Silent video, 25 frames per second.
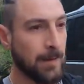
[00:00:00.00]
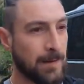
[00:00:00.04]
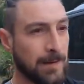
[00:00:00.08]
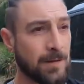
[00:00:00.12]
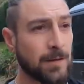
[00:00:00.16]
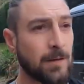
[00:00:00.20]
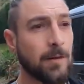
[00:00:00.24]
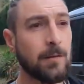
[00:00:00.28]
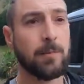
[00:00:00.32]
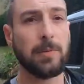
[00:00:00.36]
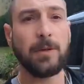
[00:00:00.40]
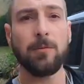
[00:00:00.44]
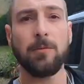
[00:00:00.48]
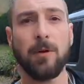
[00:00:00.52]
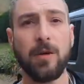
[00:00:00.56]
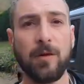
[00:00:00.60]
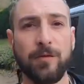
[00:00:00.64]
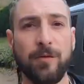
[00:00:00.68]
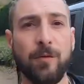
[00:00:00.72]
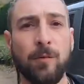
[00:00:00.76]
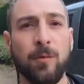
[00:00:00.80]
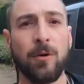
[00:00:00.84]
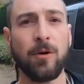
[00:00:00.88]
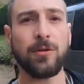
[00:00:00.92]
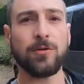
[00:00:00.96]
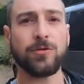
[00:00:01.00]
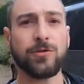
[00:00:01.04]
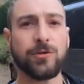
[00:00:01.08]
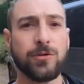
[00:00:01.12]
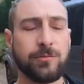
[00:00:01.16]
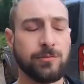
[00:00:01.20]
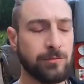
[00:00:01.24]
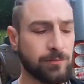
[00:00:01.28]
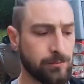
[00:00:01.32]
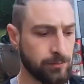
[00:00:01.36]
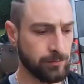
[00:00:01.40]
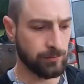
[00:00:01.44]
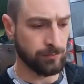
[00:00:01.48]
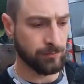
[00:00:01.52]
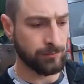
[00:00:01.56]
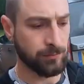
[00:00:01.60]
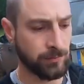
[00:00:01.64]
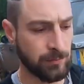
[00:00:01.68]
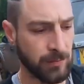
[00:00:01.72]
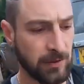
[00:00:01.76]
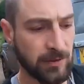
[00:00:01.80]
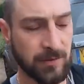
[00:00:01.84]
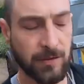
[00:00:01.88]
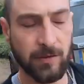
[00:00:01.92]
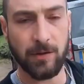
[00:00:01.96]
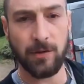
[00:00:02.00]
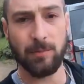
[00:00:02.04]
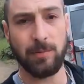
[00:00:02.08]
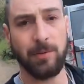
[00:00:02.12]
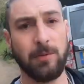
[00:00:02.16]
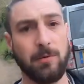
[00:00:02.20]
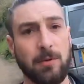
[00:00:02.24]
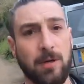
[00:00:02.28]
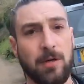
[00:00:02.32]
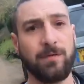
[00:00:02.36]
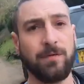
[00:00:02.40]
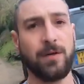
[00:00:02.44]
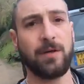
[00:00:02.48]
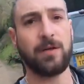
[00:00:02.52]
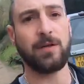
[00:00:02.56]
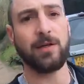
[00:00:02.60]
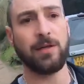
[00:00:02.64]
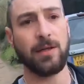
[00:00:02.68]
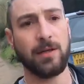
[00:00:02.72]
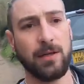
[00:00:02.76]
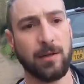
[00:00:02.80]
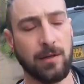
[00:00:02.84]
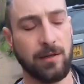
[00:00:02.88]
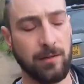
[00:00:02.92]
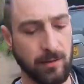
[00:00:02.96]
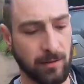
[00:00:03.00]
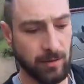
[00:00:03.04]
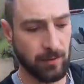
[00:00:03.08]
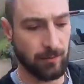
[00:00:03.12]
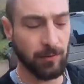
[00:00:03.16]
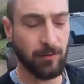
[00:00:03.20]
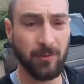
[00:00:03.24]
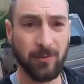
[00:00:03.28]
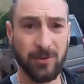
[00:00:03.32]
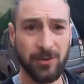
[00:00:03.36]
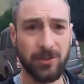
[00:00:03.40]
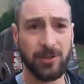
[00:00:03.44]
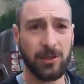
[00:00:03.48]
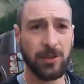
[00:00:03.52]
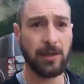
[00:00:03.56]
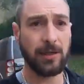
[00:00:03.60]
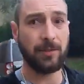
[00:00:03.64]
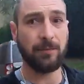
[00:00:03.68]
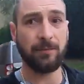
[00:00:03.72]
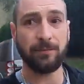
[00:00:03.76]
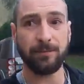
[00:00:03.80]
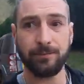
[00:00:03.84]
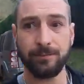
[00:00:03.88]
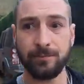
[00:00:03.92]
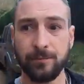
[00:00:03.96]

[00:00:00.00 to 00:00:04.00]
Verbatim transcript: it's gonna be worth a watch it's gonna be worth the click i promise you that